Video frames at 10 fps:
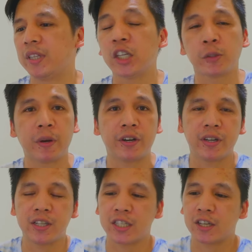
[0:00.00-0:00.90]
the
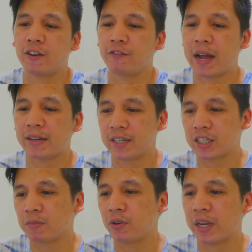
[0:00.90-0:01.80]
experience of
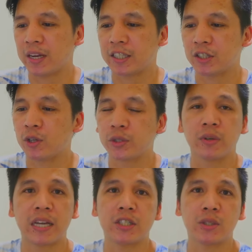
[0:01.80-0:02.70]
Agnez. And it's also
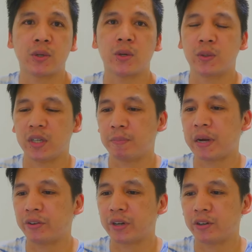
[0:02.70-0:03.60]
nice to know the
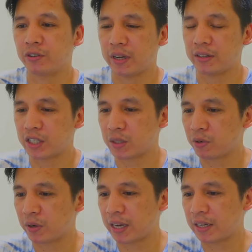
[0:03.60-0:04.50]
background of Agnez.
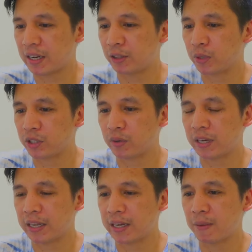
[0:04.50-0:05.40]
And that was
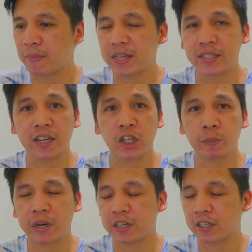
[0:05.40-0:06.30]
really an amazing
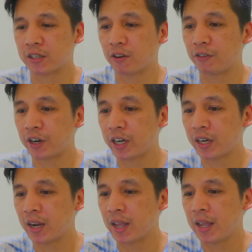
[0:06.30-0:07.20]
experience of
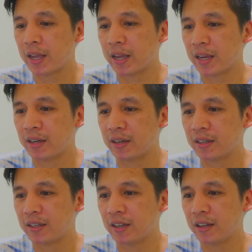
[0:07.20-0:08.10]
her. And
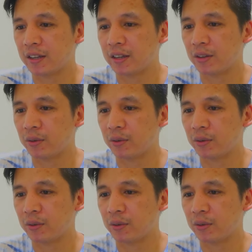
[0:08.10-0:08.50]
yeah,